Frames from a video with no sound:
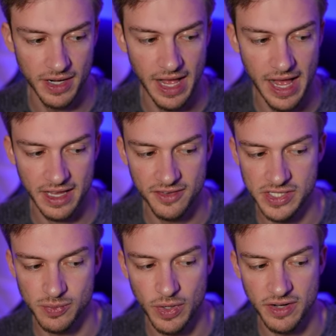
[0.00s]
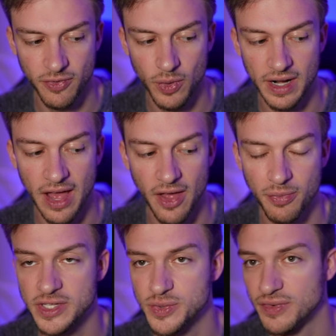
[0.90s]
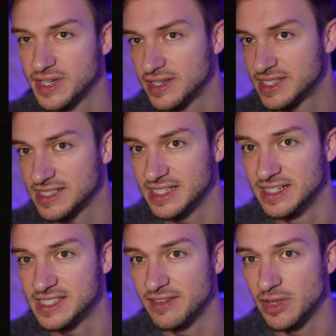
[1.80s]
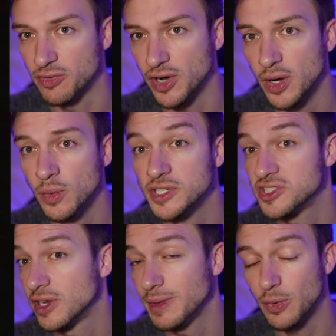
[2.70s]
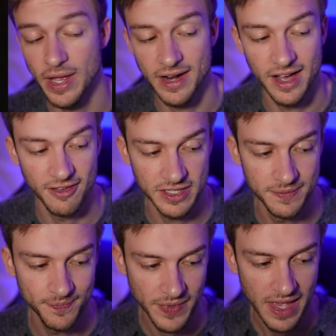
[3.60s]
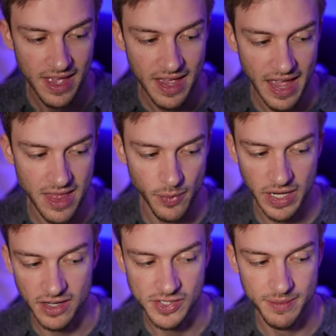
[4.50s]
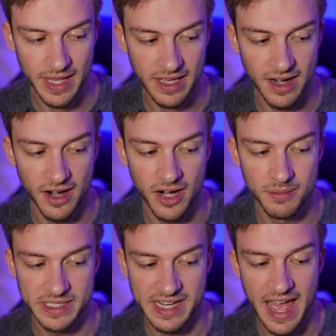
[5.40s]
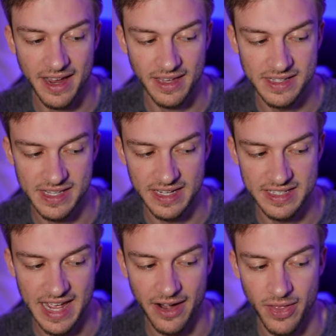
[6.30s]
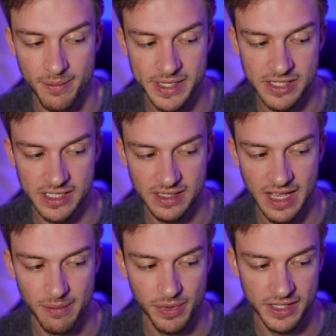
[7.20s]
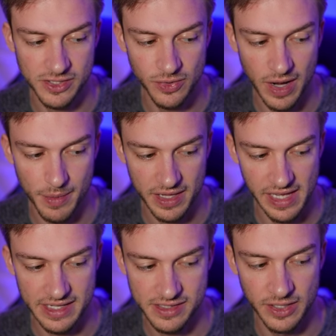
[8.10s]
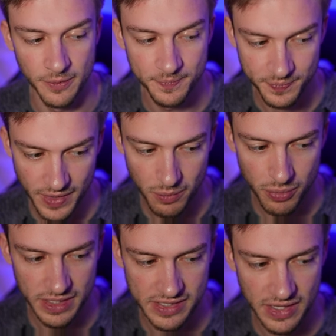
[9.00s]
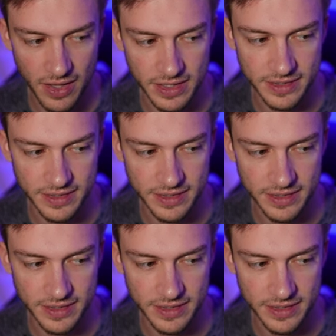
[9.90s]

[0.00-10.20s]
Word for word: Uh, gives us 1 to 4 health points when we succeed a saving throw, which is going to be quite often. And then we can also make an unarmed attack against any attacker that misses, and plus 2 armor class, so pretty solid.